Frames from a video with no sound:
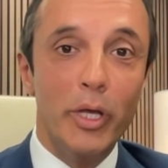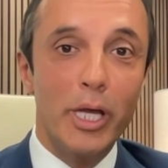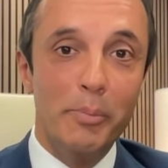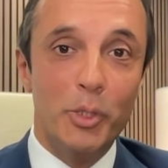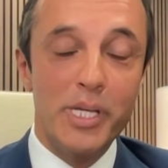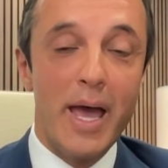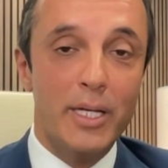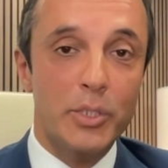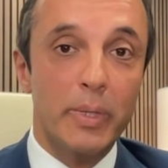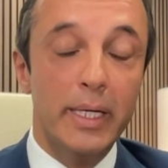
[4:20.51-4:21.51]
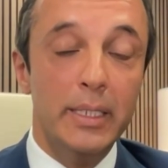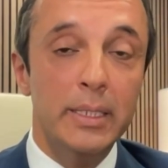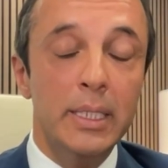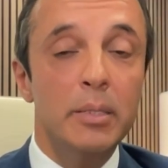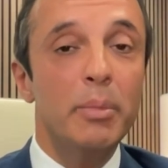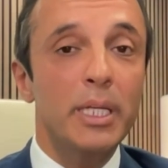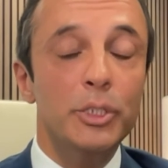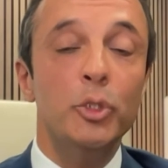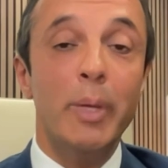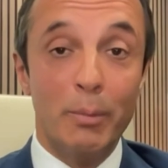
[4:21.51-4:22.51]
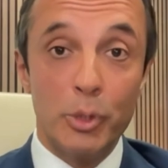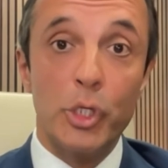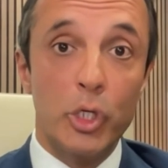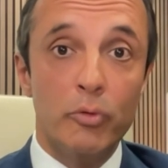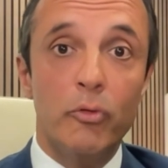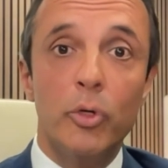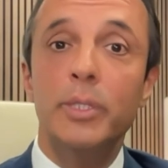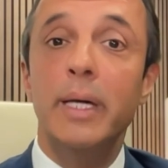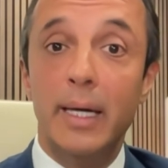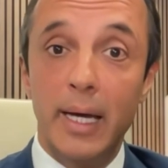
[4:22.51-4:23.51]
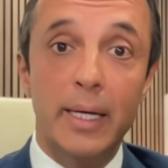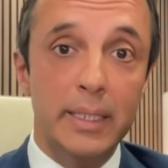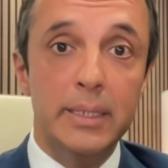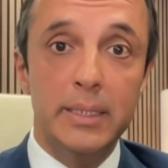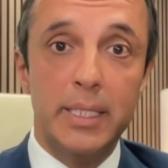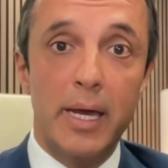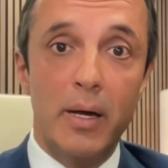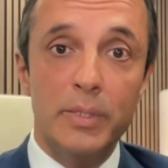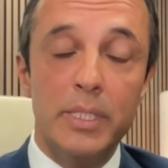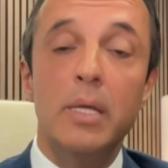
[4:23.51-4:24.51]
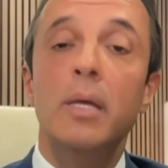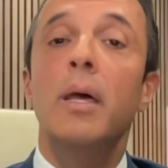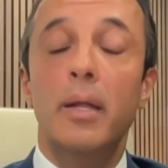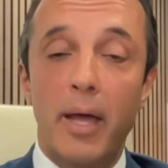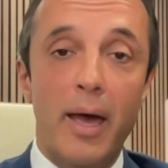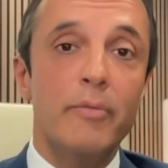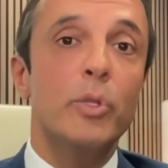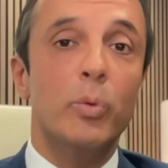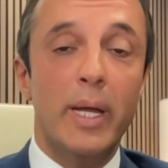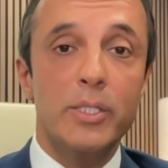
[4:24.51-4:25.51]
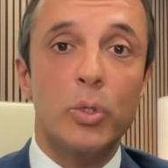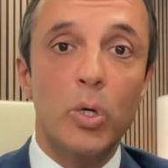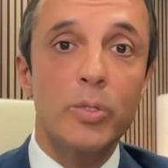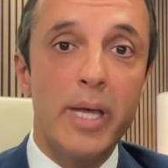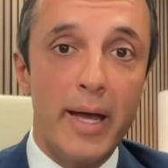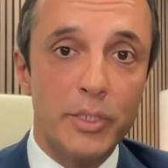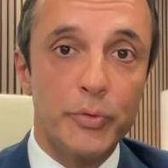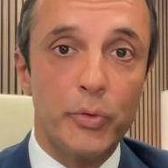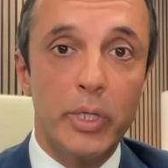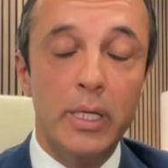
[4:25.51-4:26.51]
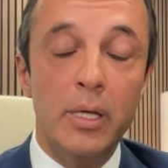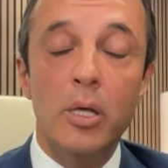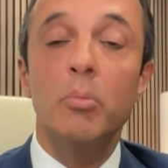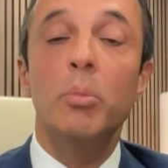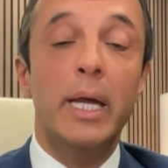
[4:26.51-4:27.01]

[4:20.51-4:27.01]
blowing up your tax rate, because you'll be able to convert that at a discount and have the rest grow tax-free.